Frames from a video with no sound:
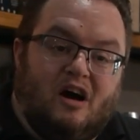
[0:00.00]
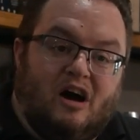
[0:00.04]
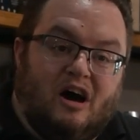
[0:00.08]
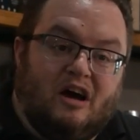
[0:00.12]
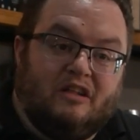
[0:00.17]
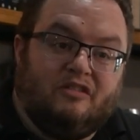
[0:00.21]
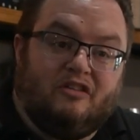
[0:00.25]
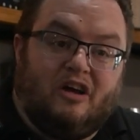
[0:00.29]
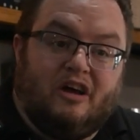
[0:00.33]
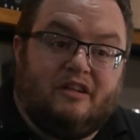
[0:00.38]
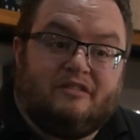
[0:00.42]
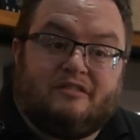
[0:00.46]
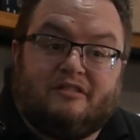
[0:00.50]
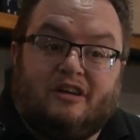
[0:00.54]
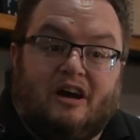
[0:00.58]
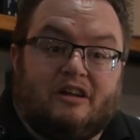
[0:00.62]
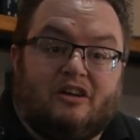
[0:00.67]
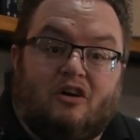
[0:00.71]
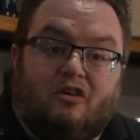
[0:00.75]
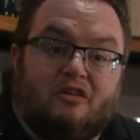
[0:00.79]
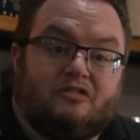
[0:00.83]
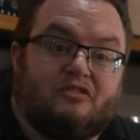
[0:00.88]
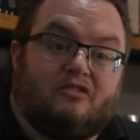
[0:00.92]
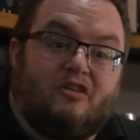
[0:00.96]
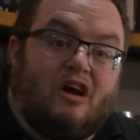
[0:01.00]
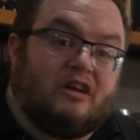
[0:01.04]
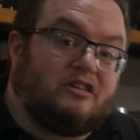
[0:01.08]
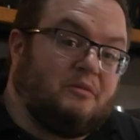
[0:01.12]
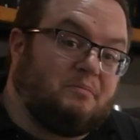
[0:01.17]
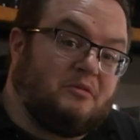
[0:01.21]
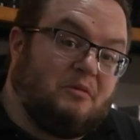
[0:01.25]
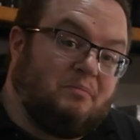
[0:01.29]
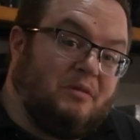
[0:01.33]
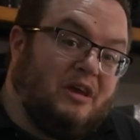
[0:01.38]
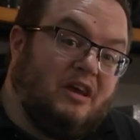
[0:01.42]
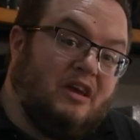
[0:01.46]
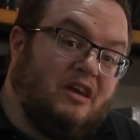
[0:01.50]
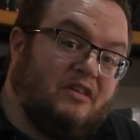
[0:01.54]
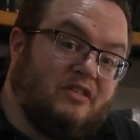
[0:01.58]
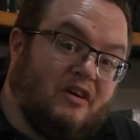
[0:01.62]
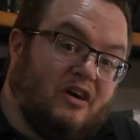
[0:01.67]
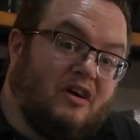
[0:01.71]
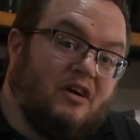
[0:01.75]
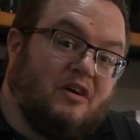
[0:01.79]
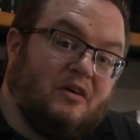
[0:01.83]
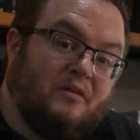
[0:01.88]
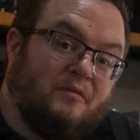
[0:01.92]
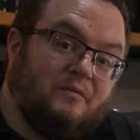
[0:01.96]
Online's not all it's cracked up to be
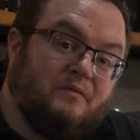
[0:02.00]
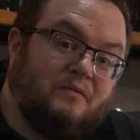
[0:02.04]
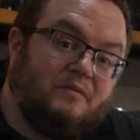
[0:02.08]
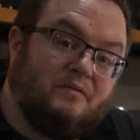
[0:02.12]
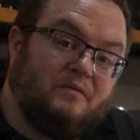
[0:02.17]
either.